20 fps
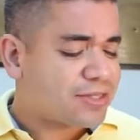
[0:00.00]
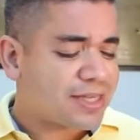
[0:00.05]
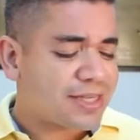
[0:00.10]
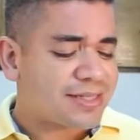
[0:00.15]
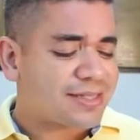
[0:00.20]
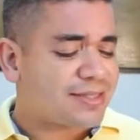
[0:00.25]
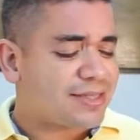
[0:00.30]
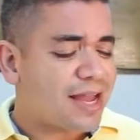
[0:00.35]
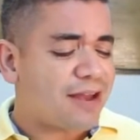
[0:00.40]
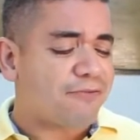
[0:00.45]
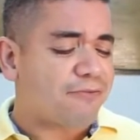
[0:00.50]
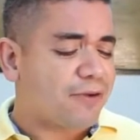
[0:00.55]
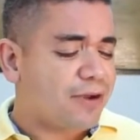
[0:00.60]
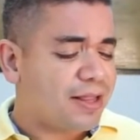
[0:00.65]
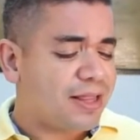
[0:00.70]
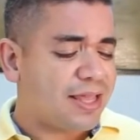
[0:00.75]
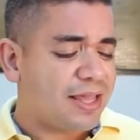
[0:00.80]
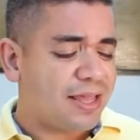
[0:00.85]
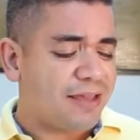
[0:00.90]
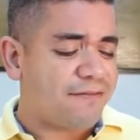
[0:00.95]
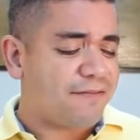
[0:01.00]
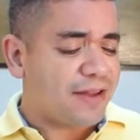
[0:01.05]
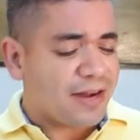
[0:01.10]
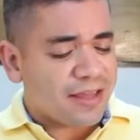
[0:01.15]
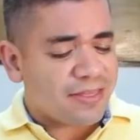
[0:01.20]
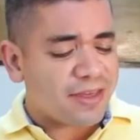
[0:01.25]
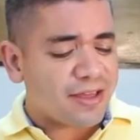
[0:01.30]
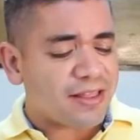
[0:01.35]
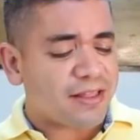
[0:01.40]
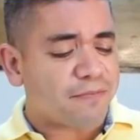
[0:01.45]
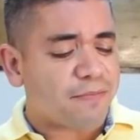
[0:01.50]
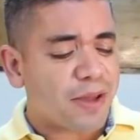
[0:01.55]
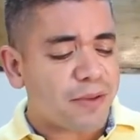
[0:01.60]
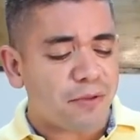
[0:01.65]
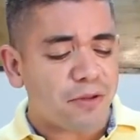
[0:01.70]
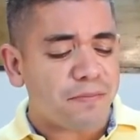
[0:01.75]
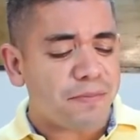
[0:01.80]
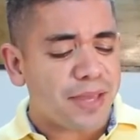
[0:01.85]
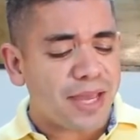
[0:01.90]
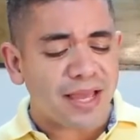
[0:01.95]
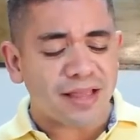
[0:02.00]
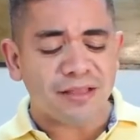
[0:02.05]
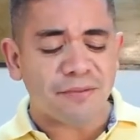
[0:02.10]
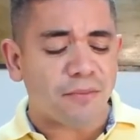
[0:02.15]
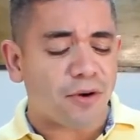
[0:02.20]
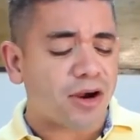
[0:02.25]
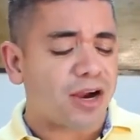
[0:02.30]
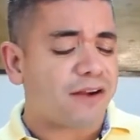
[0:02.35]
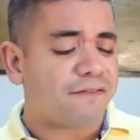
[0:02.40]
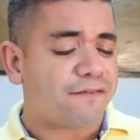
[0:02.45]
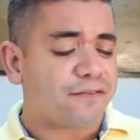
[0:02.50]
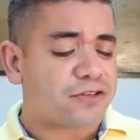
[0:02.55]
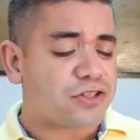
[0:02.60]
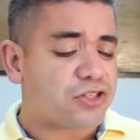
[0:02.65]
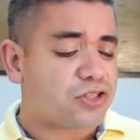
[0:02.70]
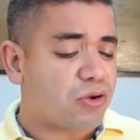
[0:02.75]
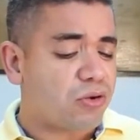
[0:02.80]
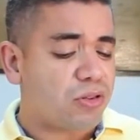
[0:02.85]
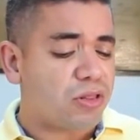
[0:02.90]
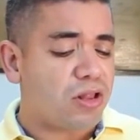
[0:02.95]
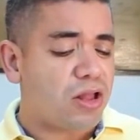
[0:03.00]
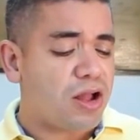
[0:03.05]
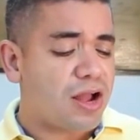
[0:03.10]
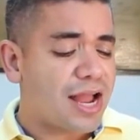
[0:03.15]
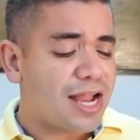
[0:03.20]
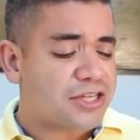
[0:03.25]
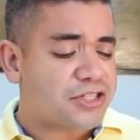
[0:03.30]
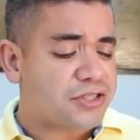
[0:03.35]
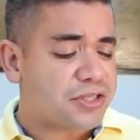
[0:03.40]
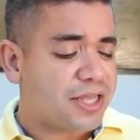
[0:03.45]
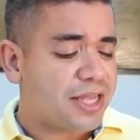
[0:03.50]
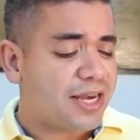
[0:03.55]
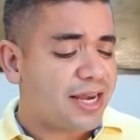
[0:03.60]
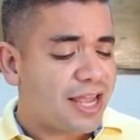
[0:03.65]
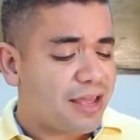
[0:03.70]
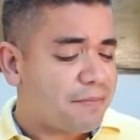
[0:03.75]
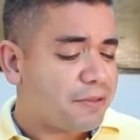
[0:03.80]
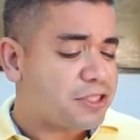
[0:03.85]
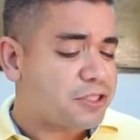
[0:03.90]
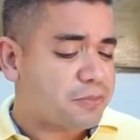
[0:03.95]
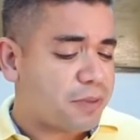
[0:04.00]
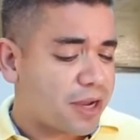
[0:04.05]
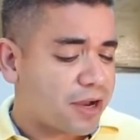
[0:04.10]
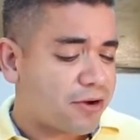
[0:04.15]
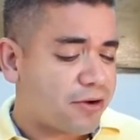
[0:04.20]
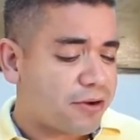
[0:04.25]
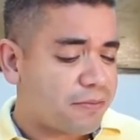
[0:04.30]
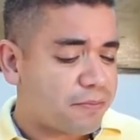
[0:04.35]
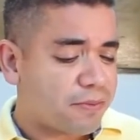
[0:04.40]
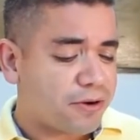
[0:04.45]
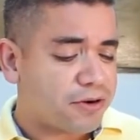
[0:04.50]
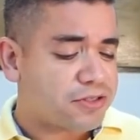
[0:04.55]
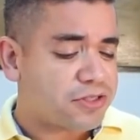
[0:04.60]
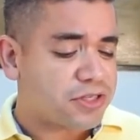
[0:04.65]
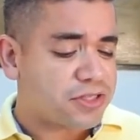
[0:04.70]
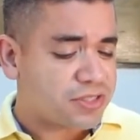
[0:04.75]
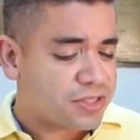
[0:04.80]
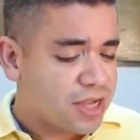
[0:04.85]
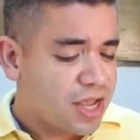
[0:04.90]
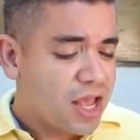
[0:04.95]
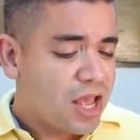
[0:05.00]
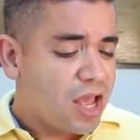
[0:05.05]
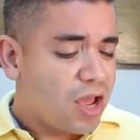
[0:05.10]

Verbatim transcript: says, not really. If anything, the Pebble being in the market for so long actually inhibits my current purchase.